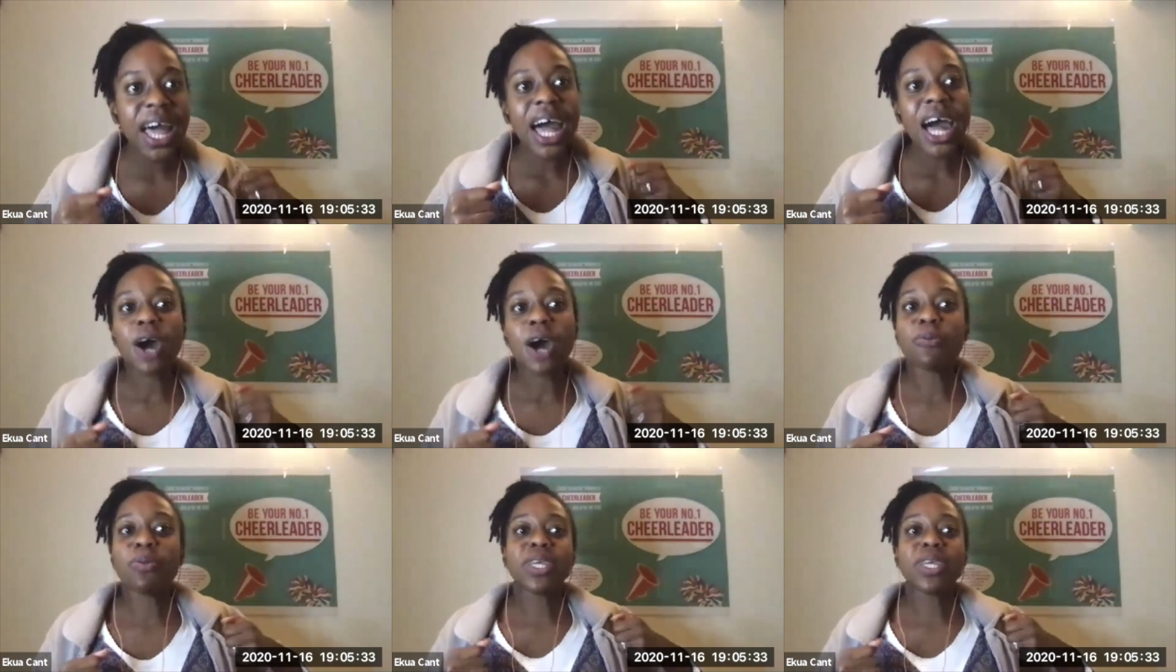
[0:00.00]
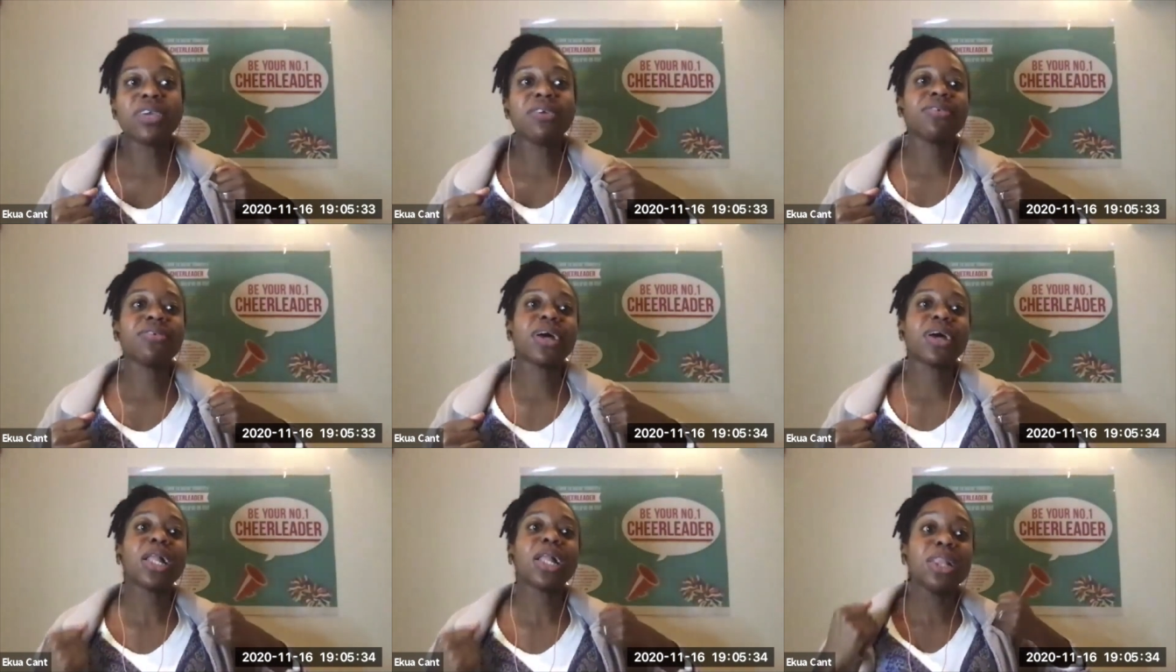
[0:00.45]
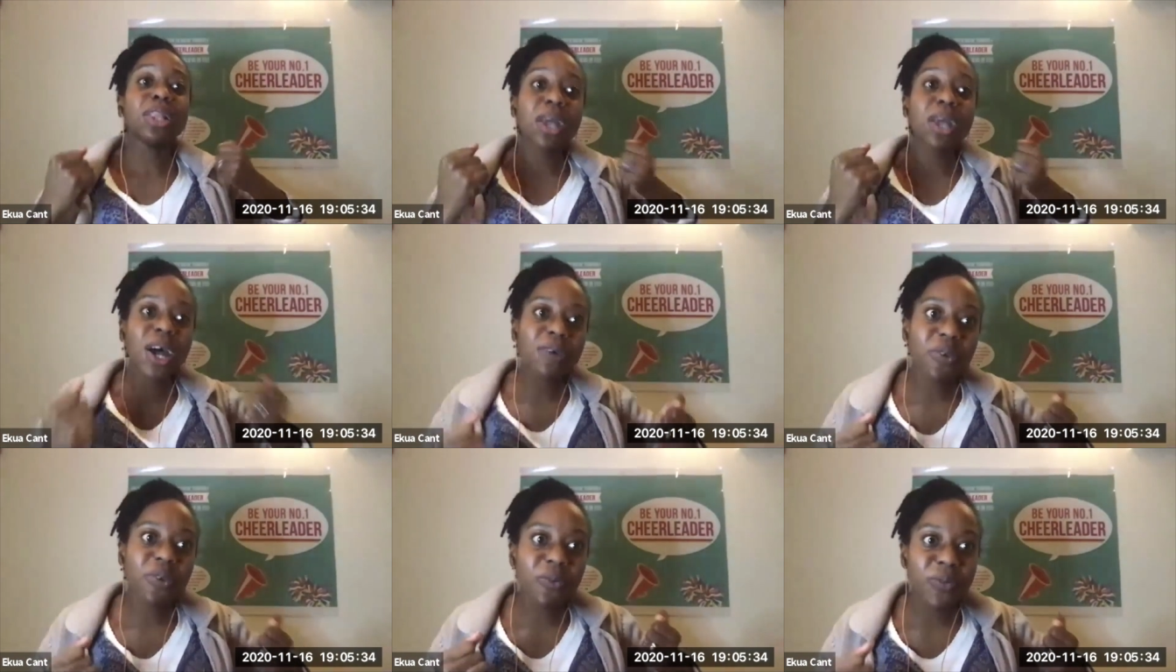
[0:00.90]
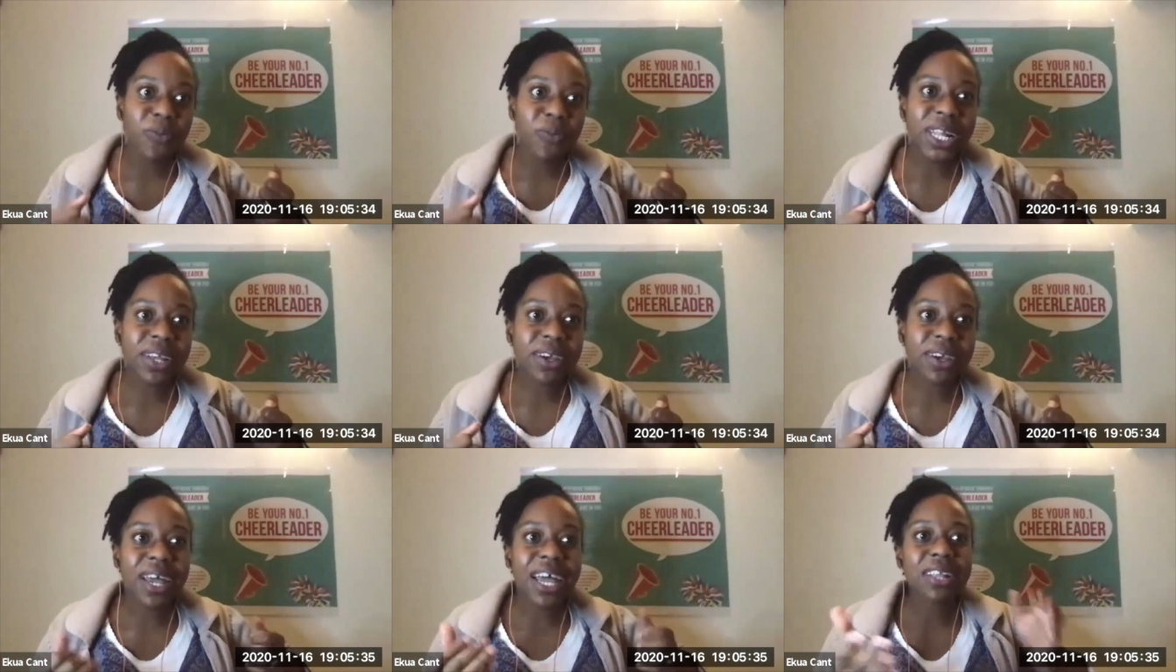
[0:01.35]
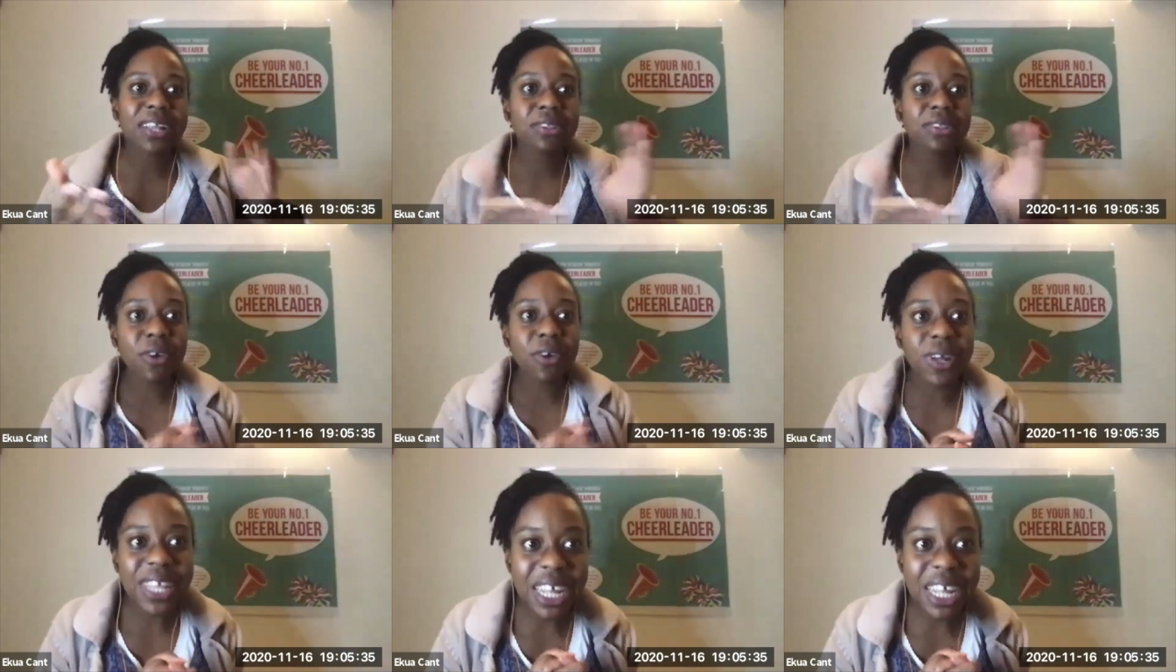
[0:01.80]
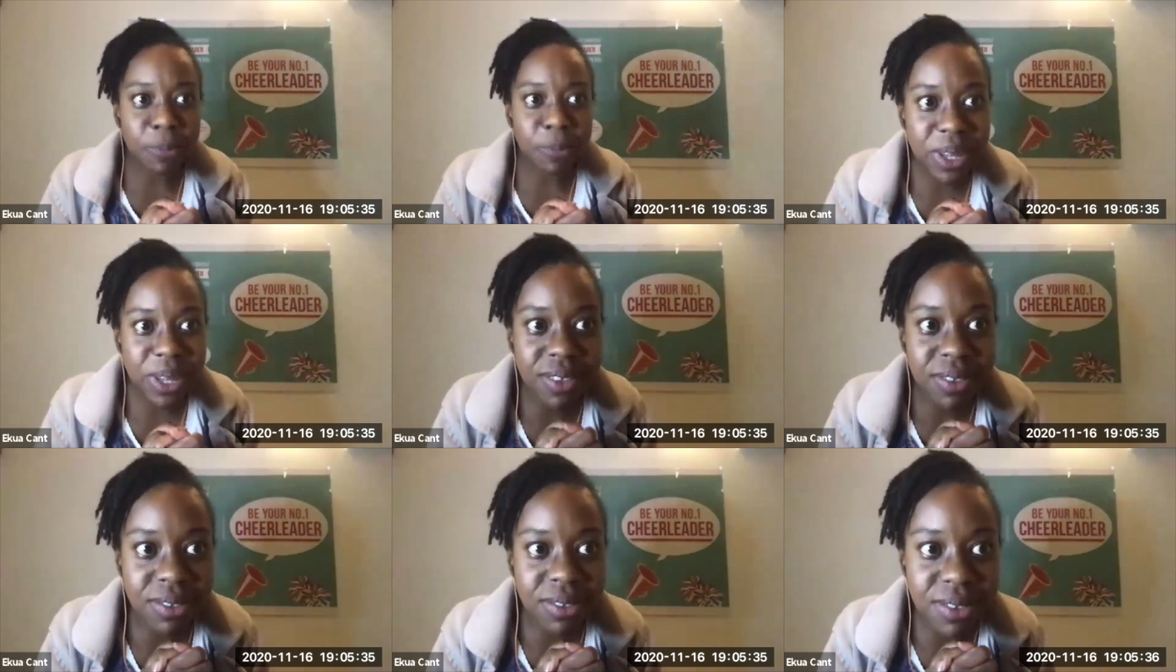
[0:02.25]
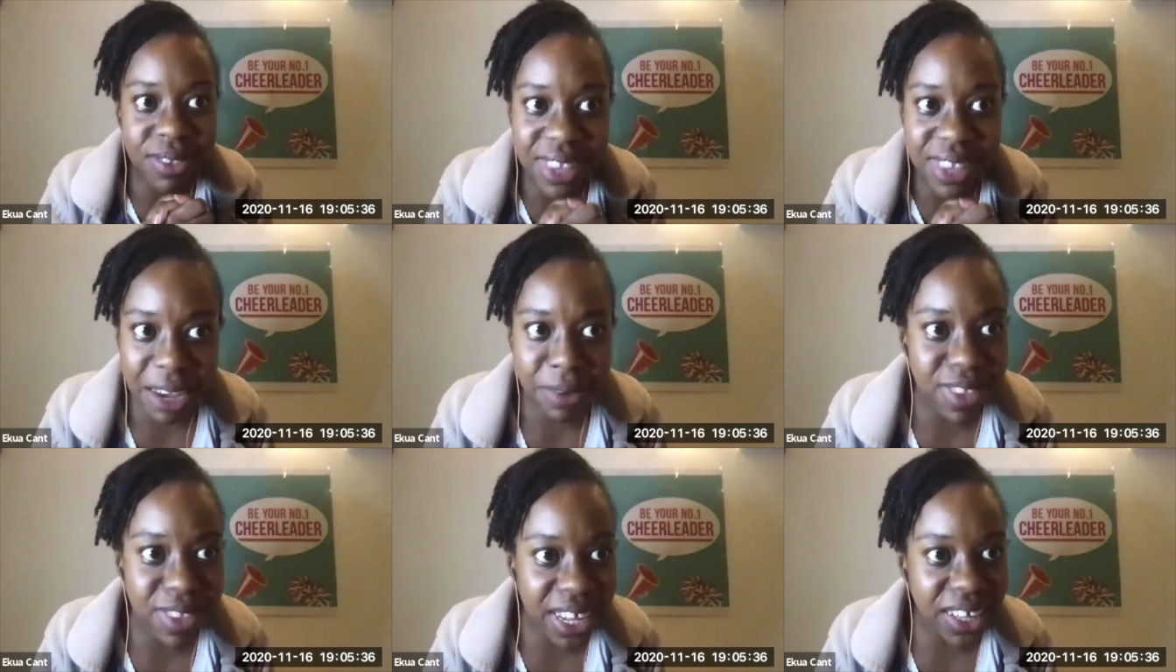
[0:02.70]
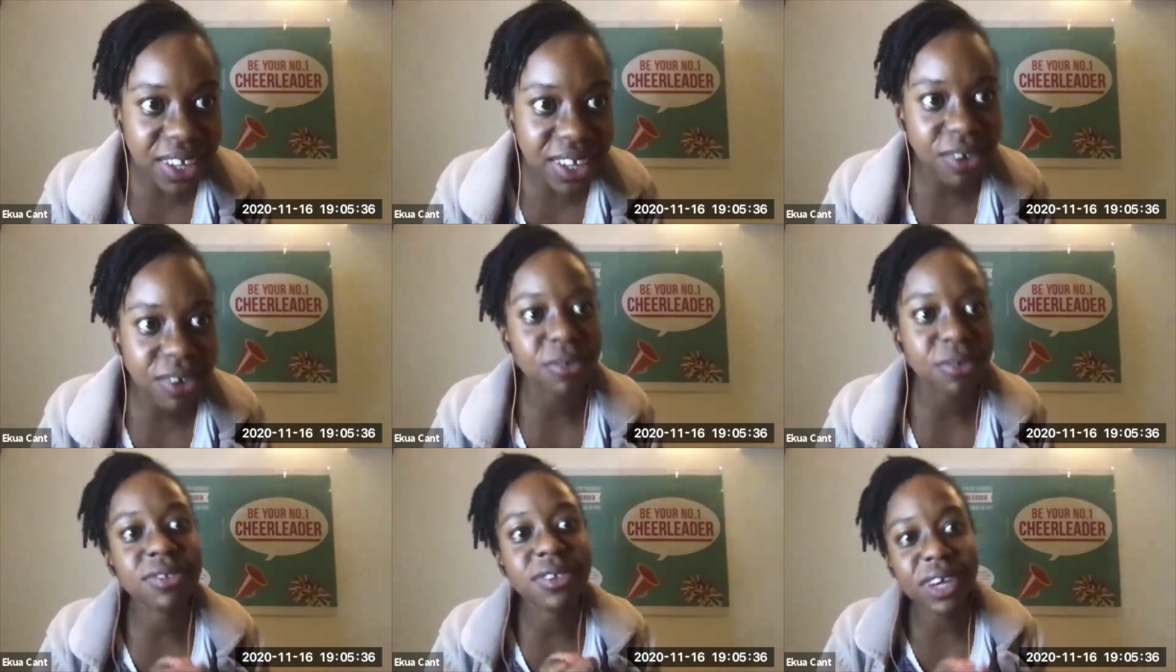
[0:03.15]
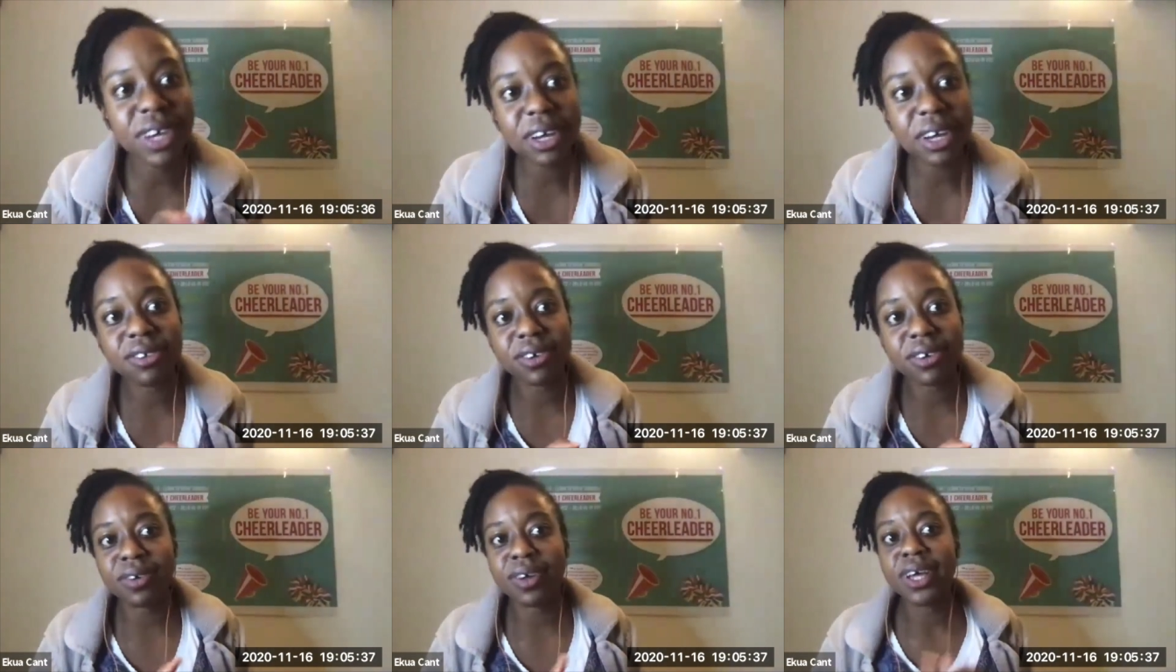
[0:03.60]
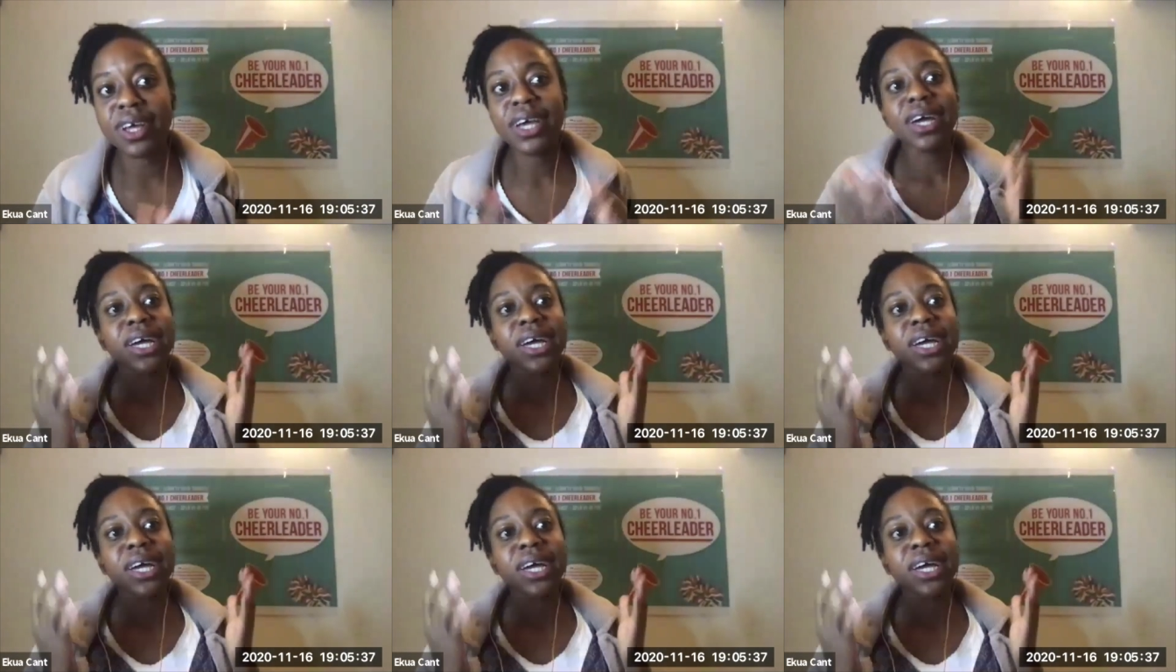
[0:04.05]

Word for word: helping you to learn from failure and not let it be devastating or total.